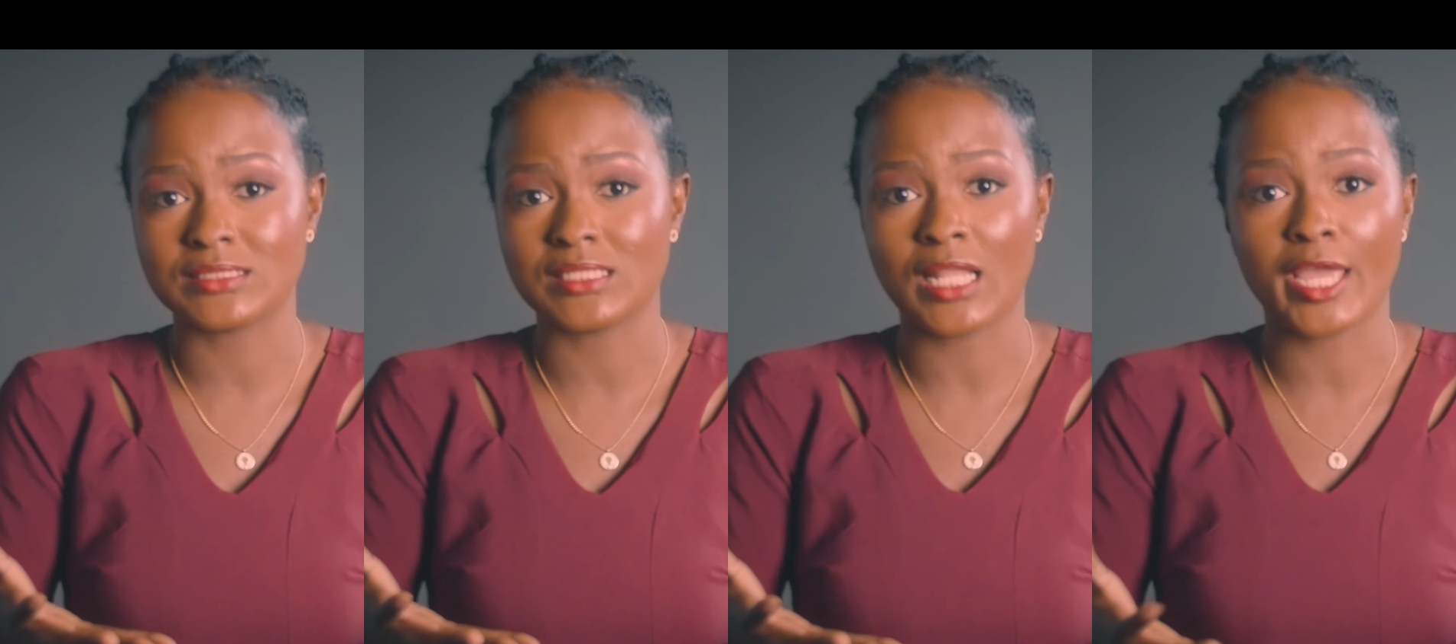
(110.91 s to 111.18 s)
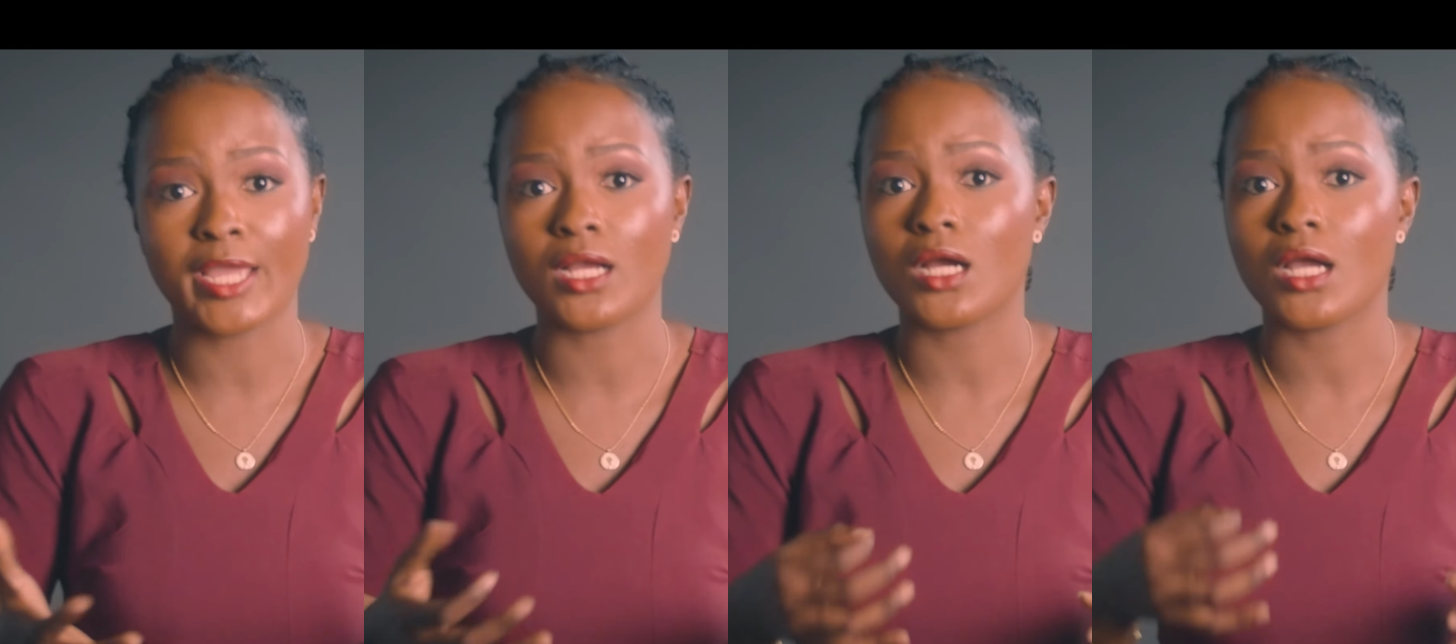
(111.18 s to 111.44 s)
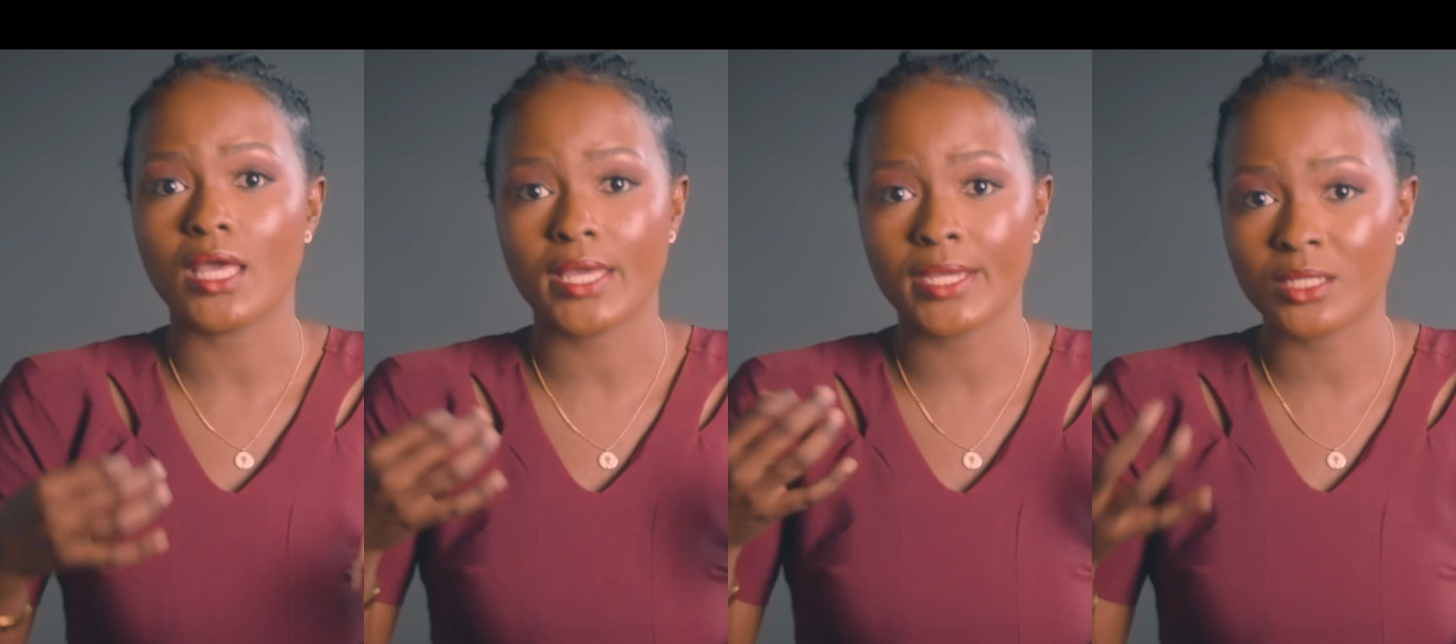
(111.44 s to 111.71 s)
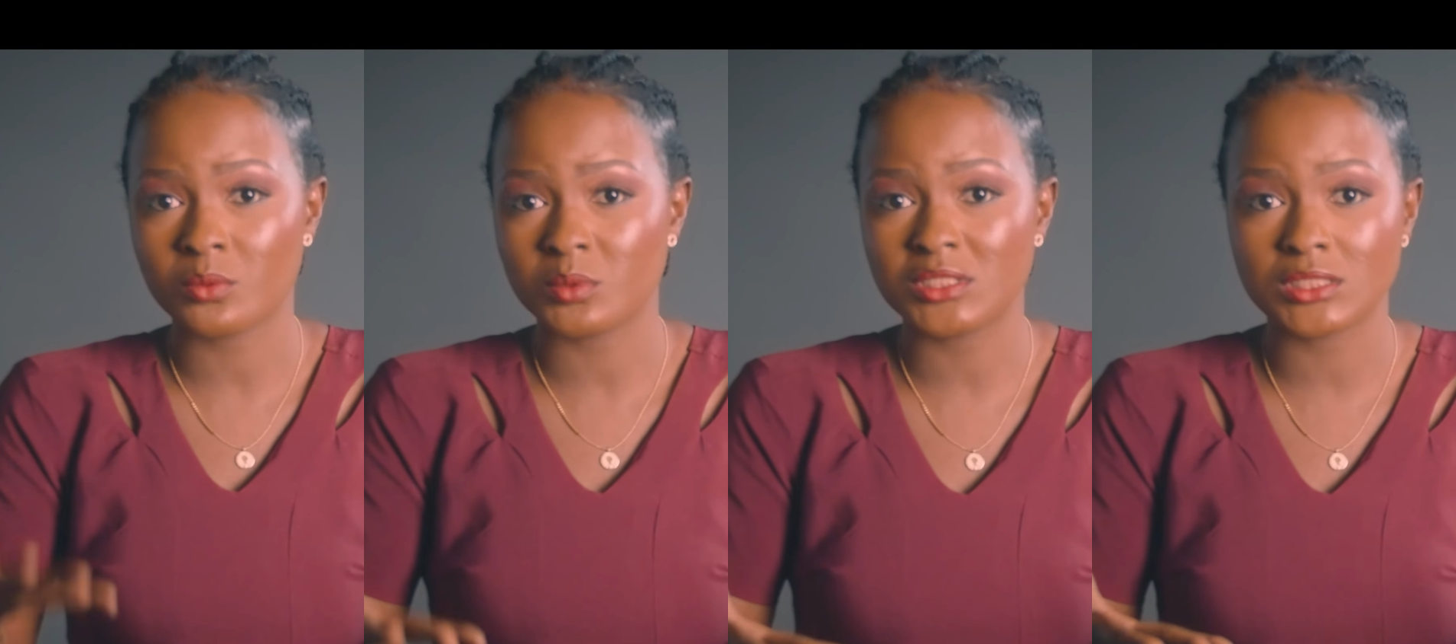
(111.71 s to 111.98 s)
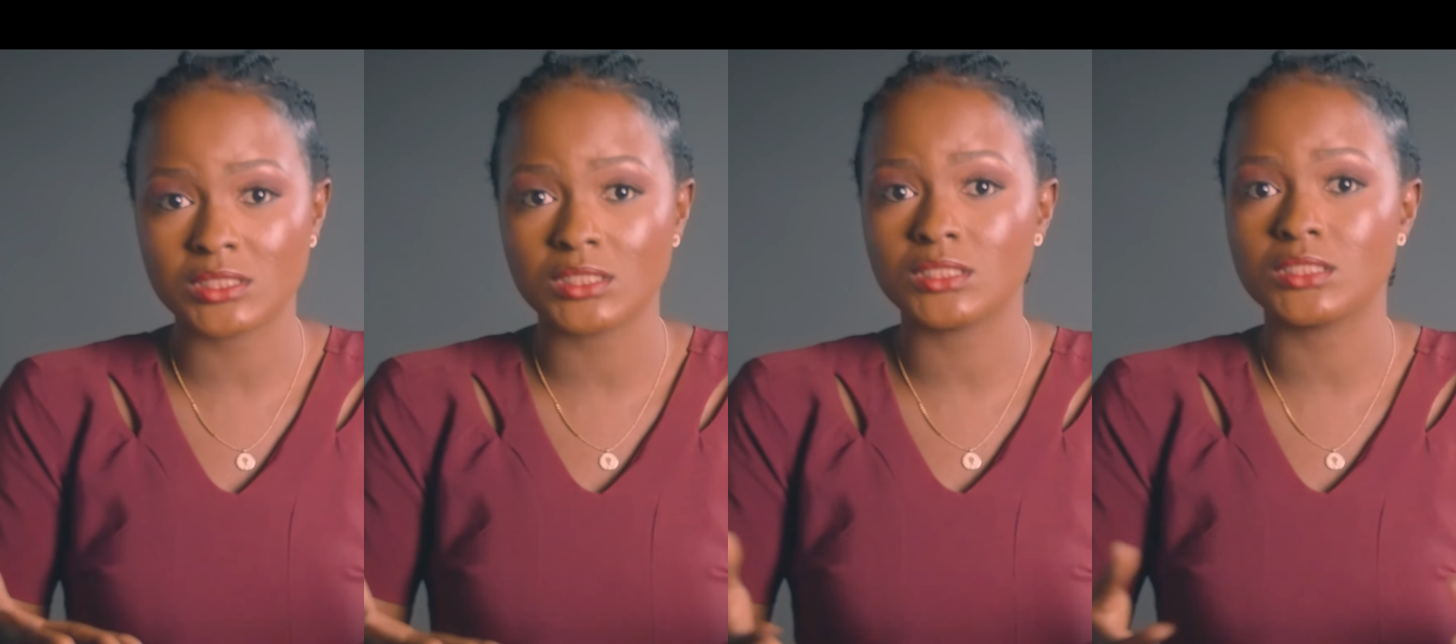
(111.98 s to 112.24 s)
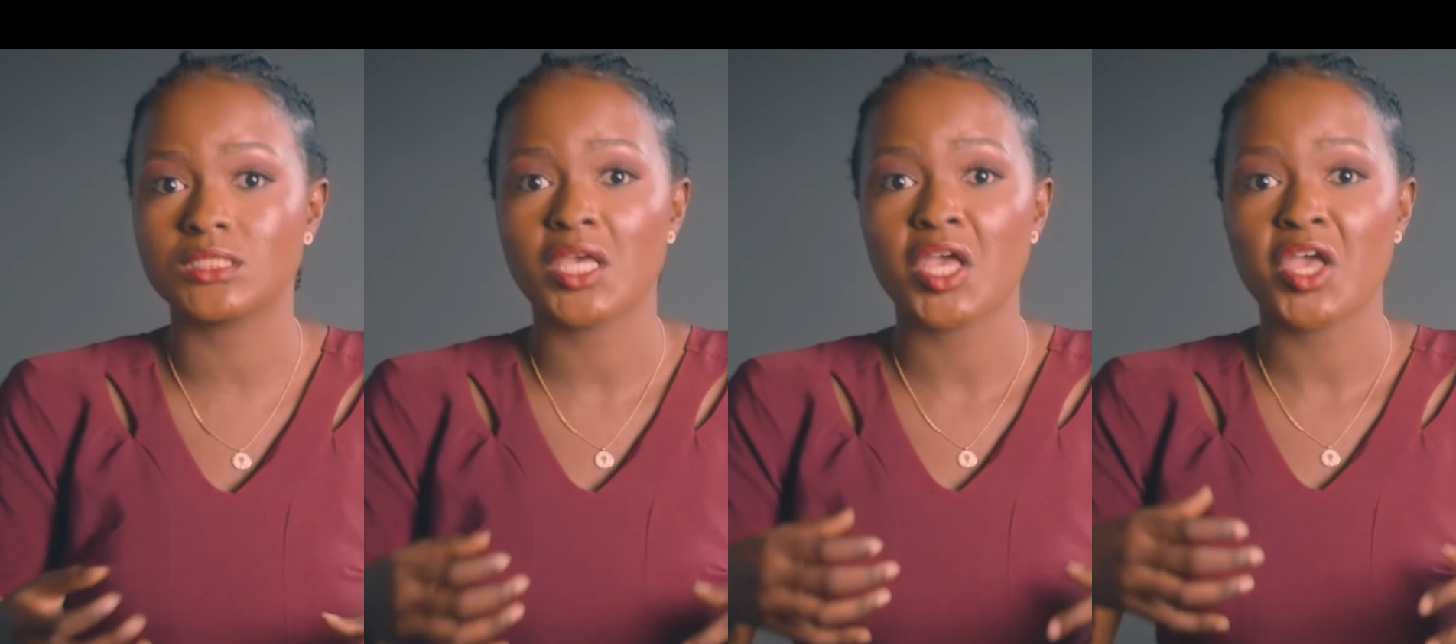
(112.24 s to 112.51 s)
like equities,